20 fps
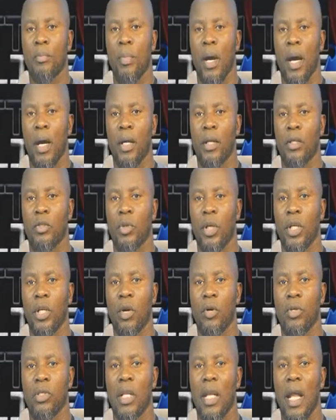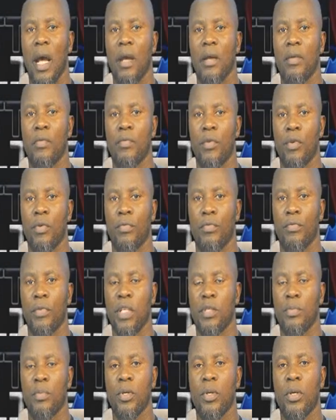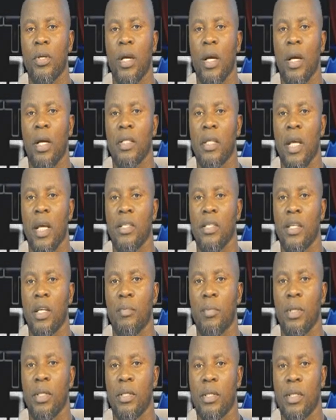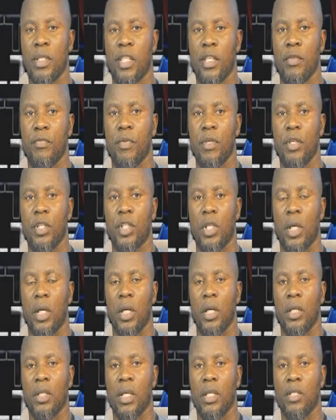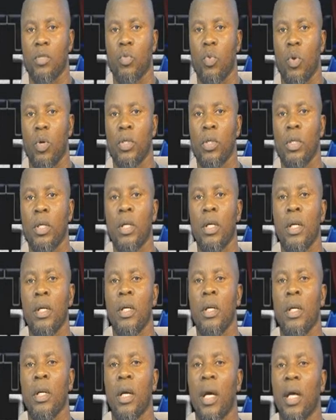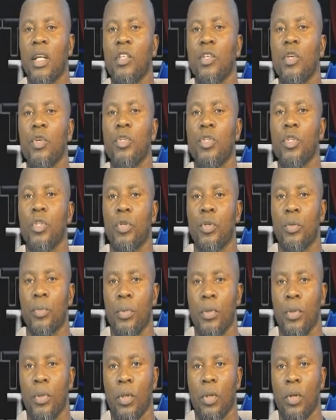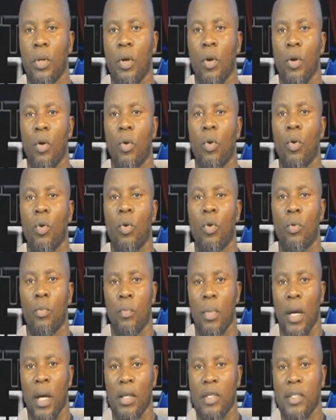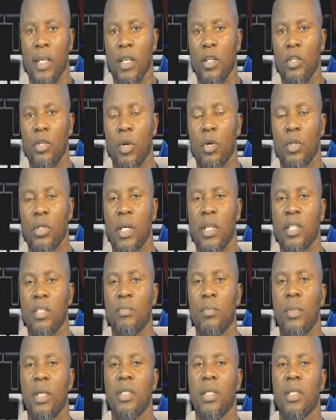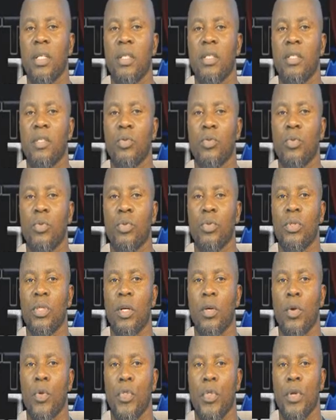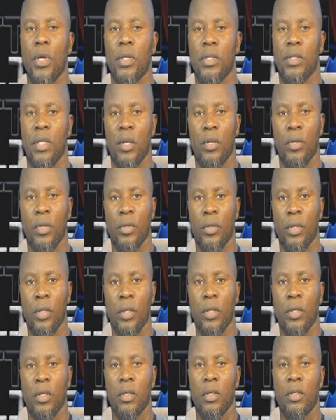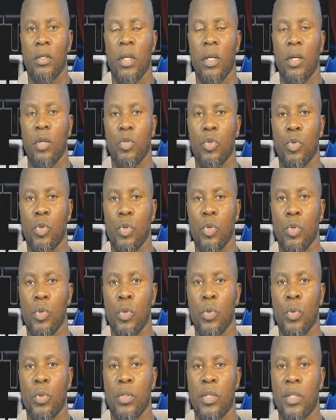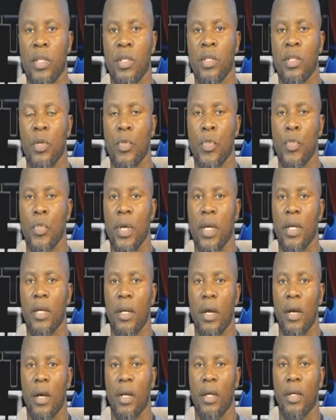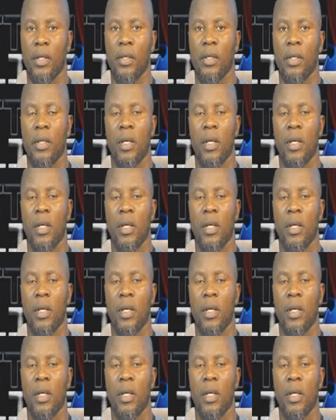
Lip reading: by joining us live on Facebook at SLBC TV channel 31 and YouTube, or by sending your text messages to 030-022-639,